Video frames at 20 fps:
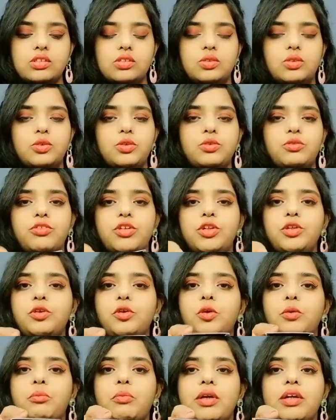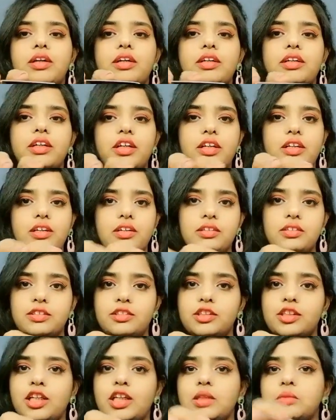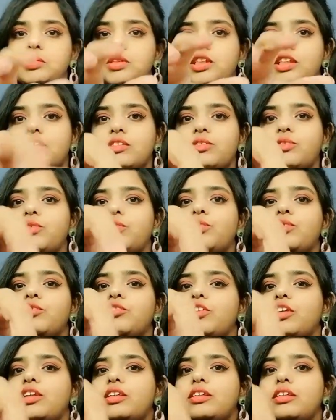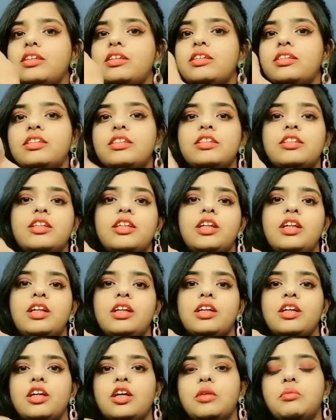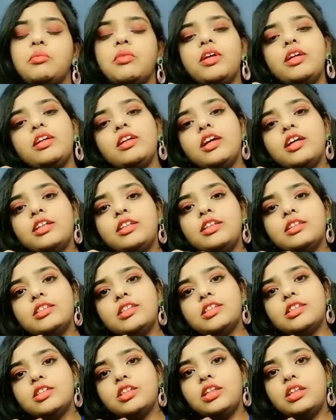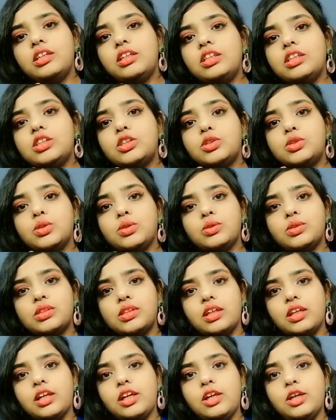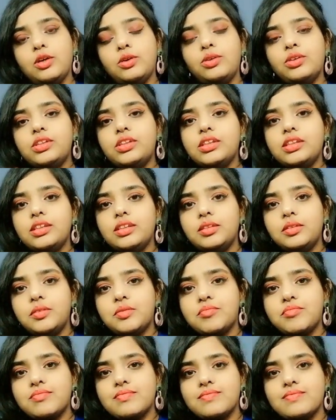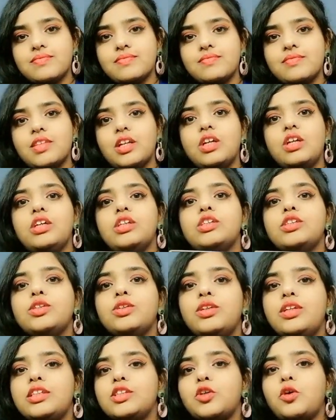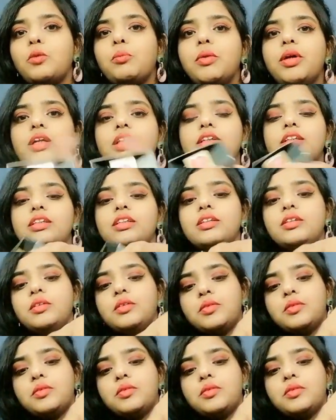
so when you open it, it the lipstick will come in like this it is so secured so let's open it